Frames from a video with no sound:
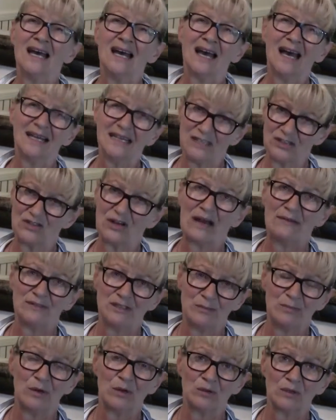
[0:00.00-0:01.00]
and it drives
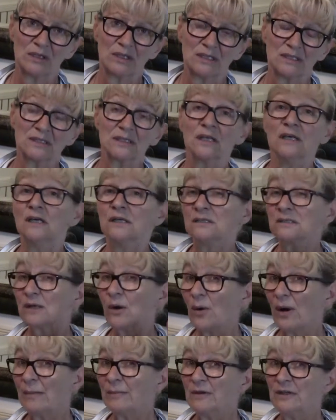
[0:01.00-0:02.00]
you bonkers.
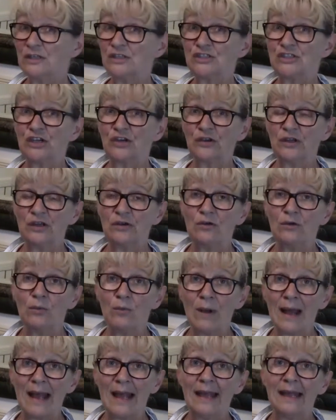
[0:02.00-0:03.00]
So I'm going to show you a
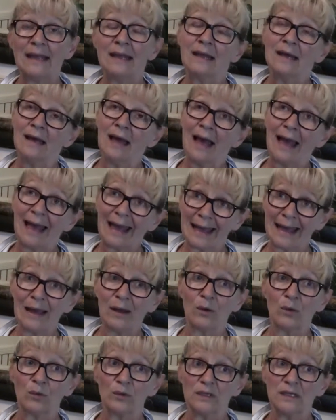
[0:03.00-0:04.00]
way
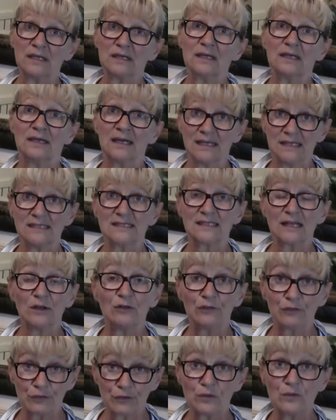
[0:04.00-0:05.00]
how you can get
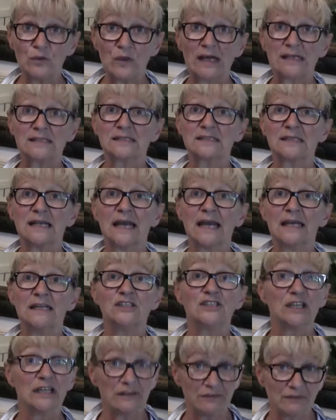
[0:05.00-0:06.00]
yourself through that
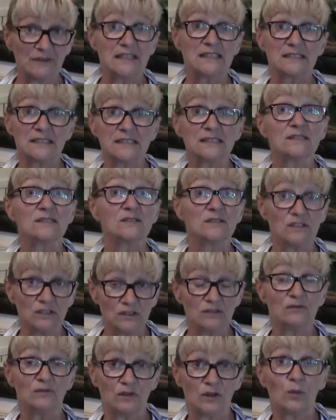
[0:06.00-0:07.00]
stage if this is
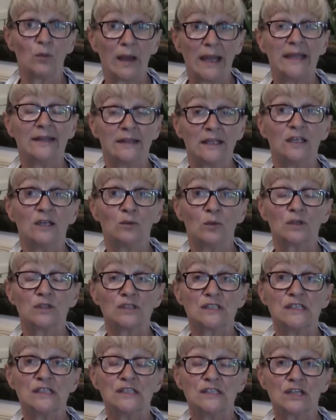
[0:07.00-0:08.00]
the way that you're
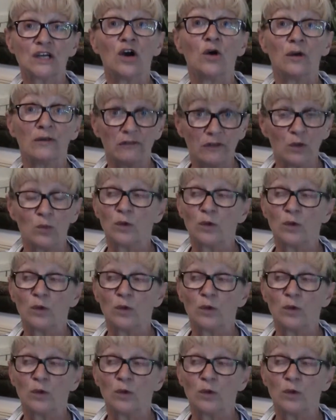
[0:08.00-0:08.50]
wanting to go, if you're